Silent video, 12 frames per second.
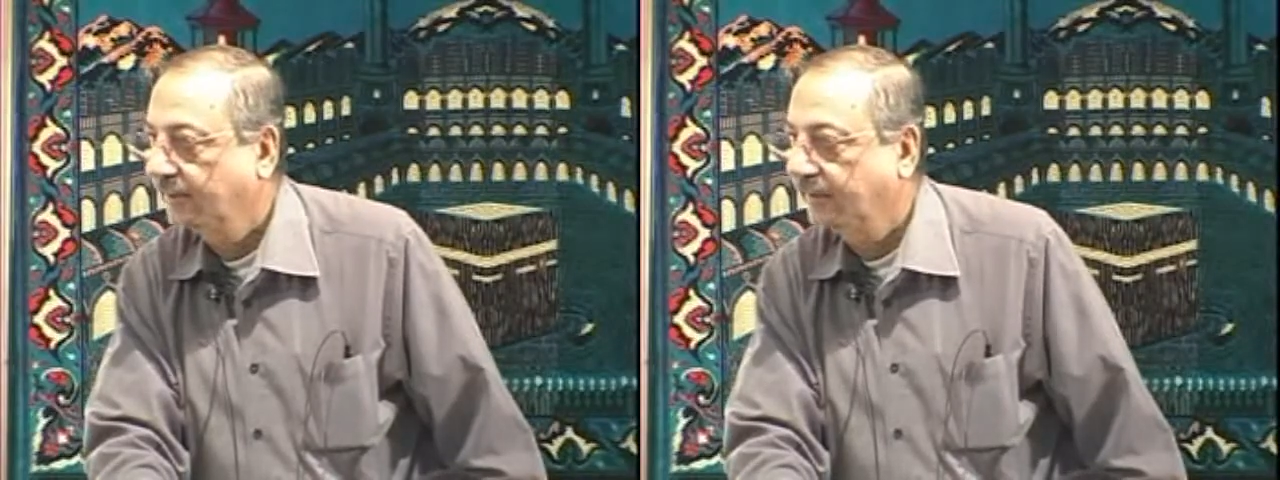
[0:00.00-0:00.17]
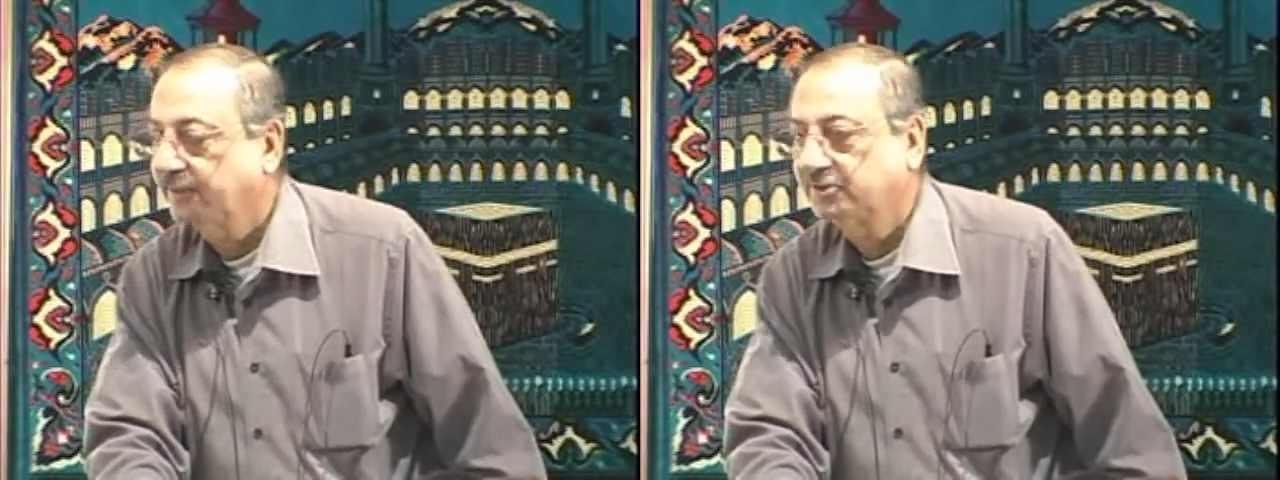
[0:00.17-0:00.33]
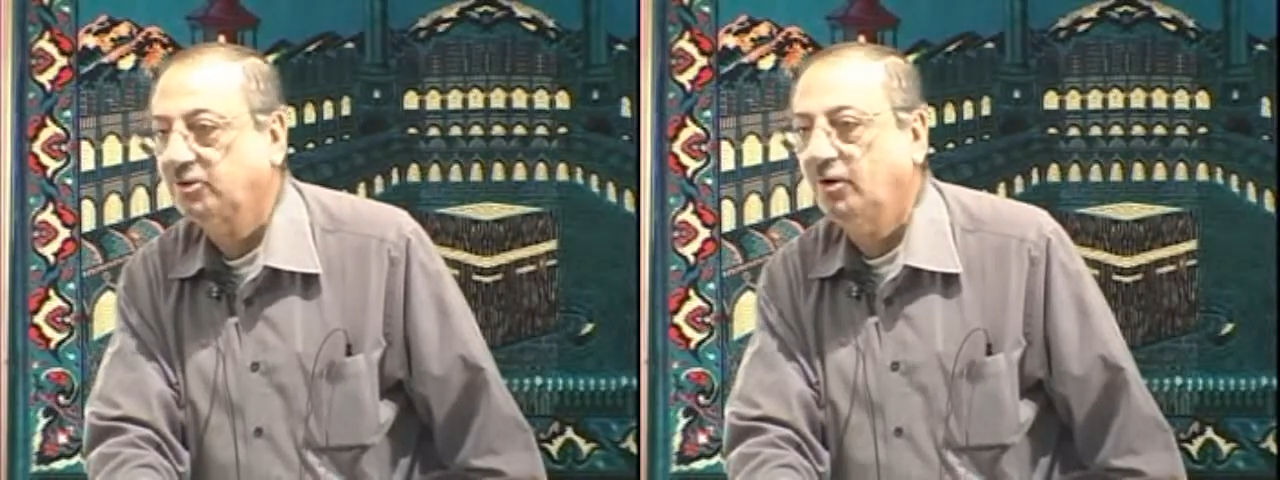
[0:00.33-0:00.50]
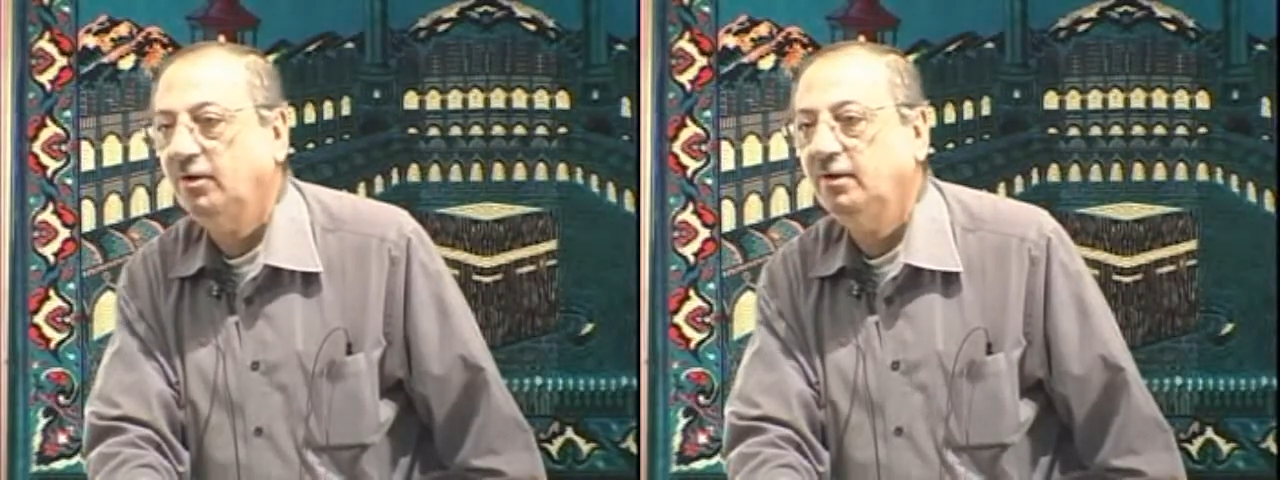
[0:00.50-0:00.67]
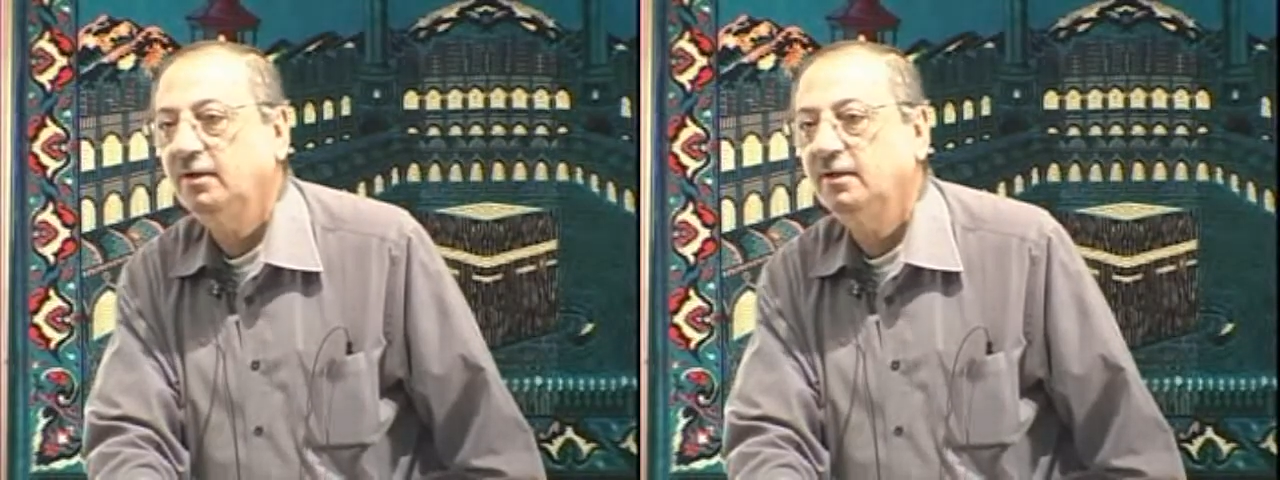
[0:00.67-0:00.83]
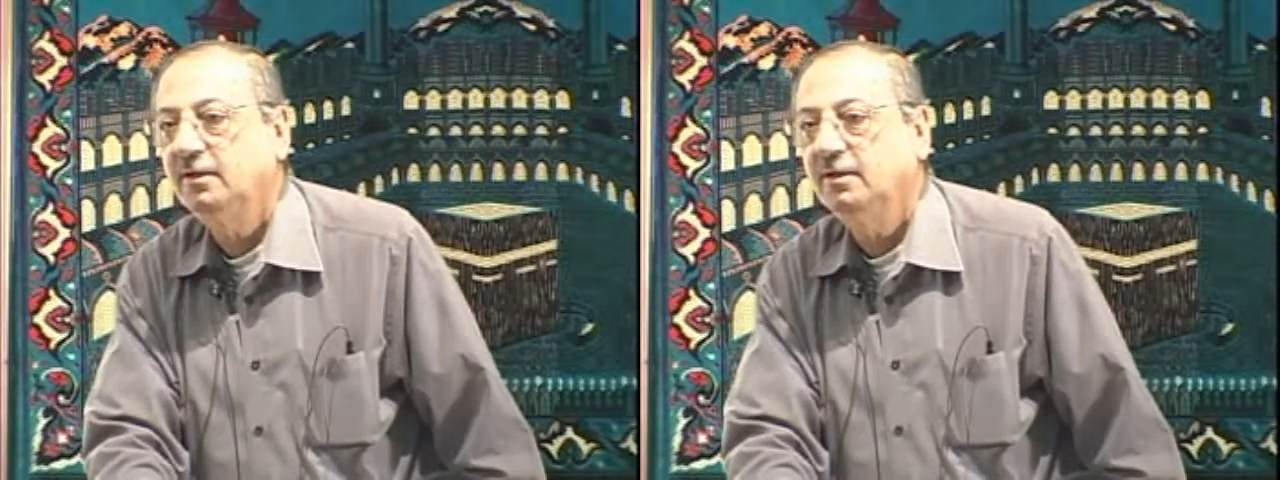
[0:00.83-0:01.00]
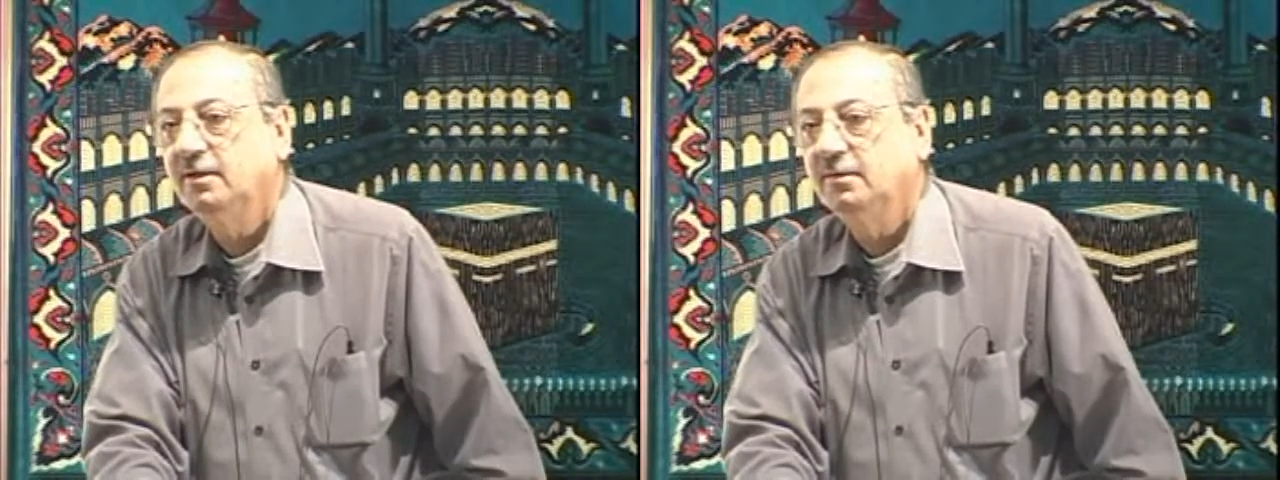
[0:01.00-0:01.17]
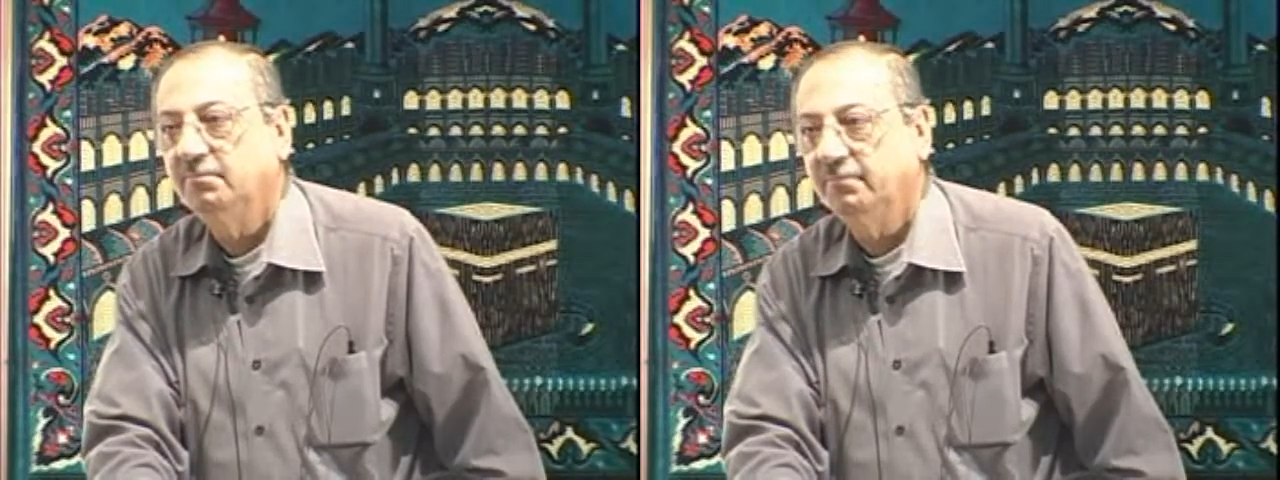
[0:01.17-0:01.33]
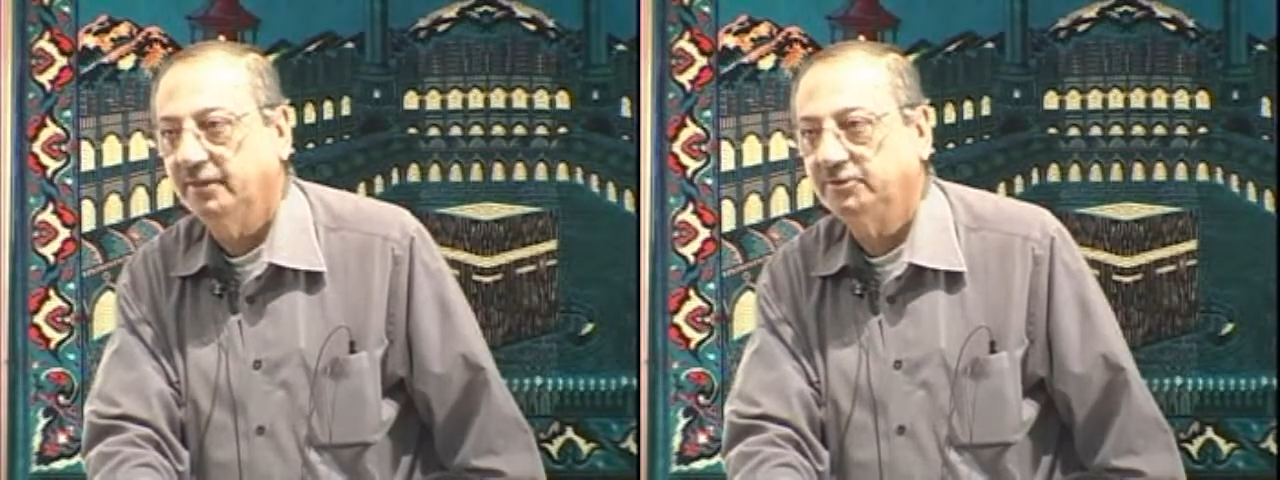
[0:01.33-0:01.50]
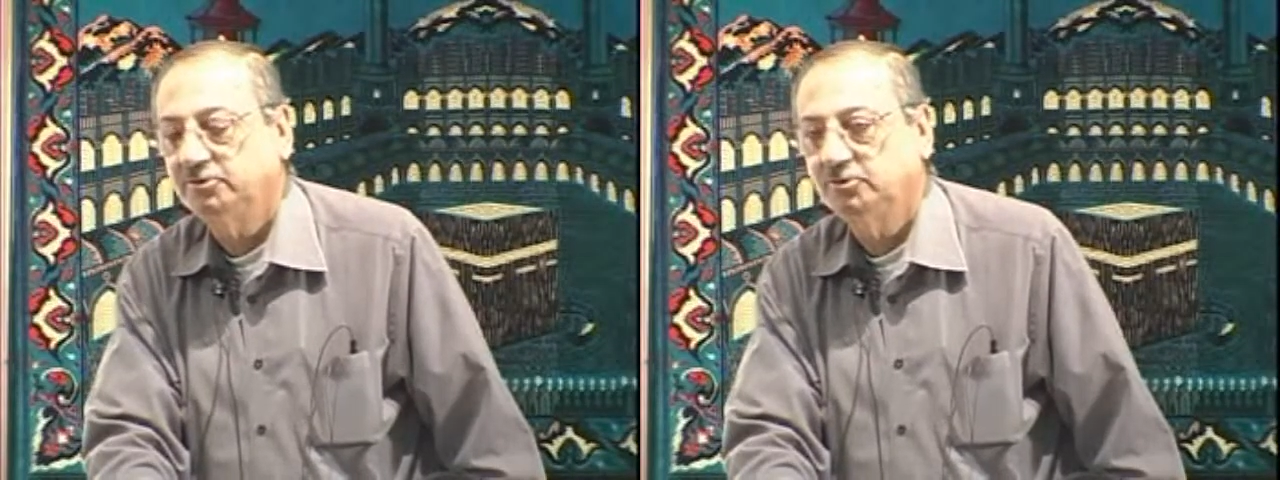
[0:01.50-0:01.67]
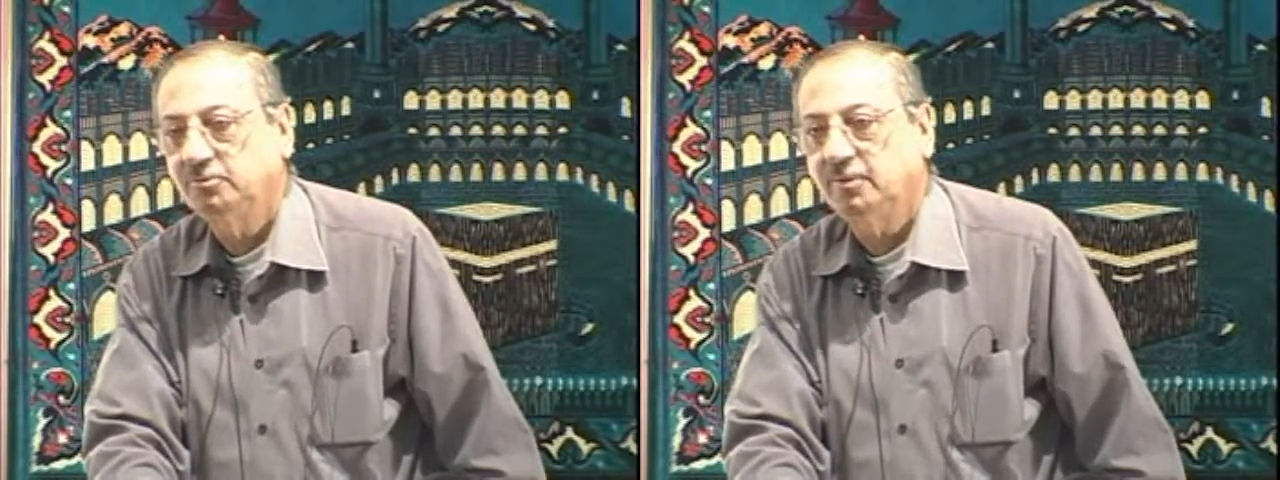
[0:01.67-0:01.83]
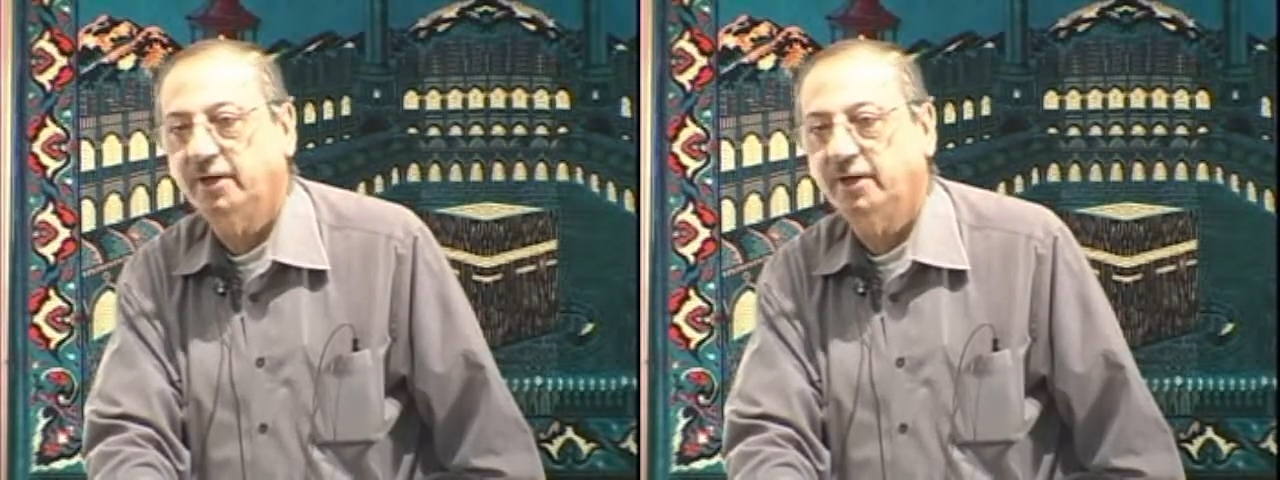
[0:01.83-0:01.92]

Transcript: It is called mansub.